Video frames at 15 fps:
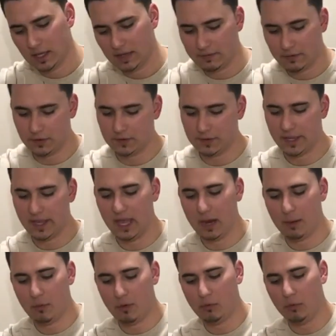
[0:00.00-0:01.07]
Of course, the
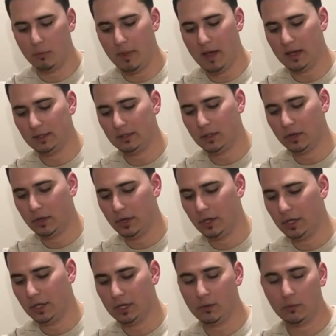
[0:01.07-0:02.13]
camera will mount on
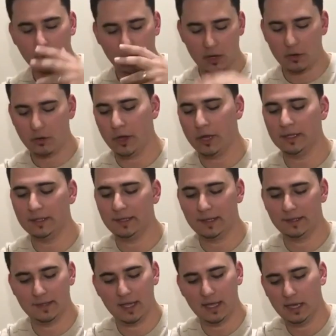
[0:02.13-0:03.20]
here. We're gonna go ahead and
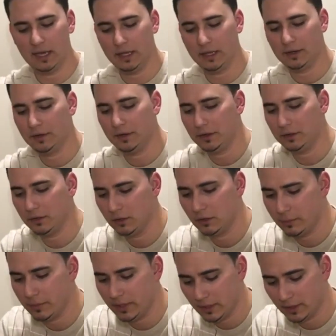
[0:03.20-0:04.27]
test that later here in a
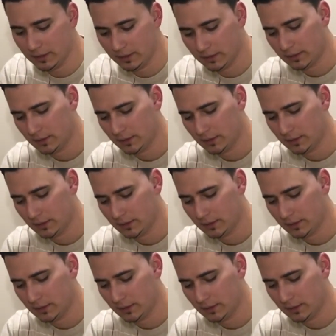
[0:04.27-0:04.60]
little bit.